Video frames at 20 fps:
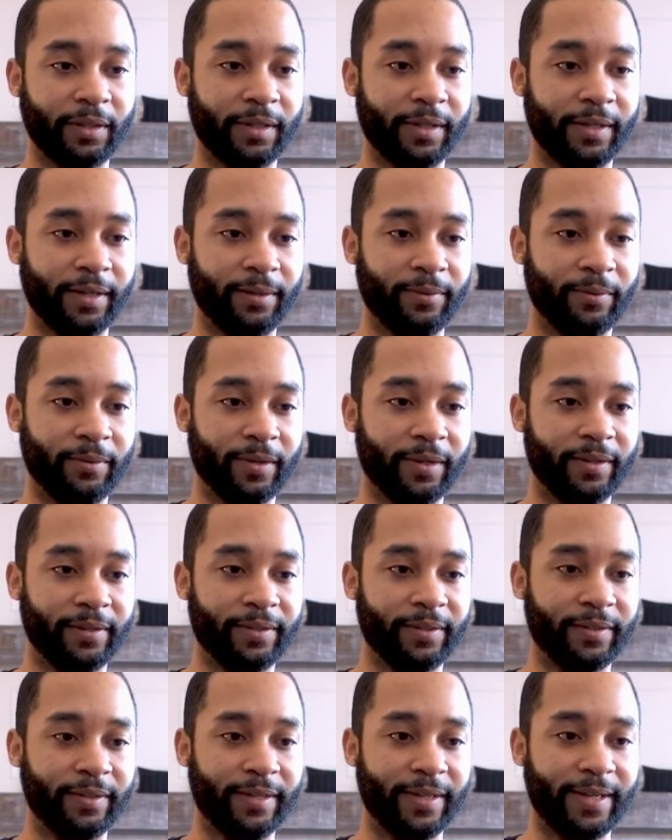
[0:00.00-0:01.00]
I
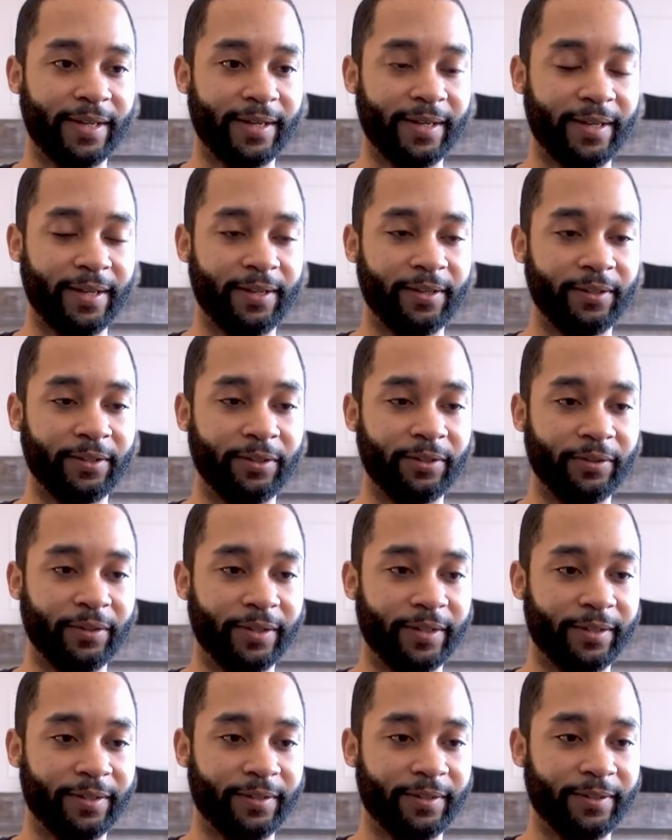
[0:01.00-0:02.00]
want that
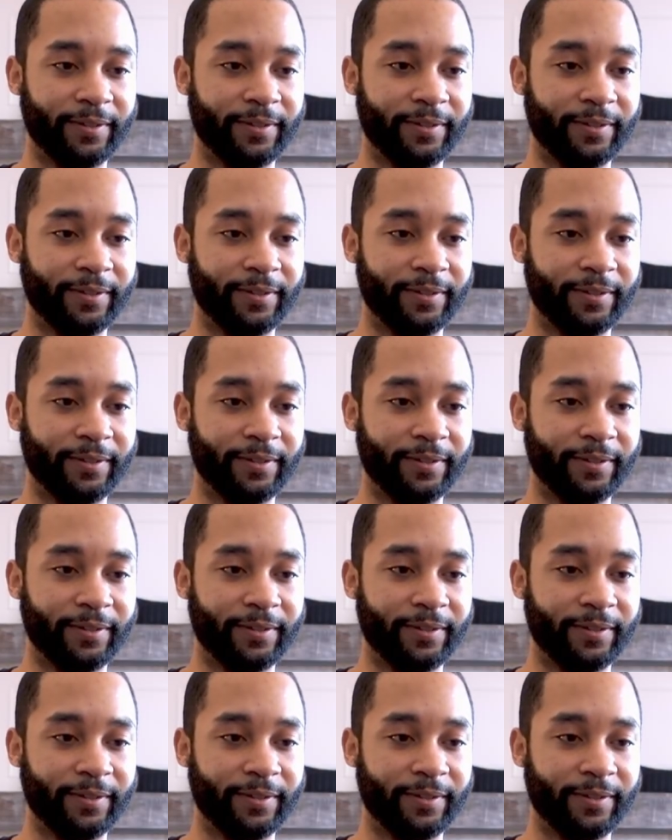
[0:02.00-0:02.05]
included.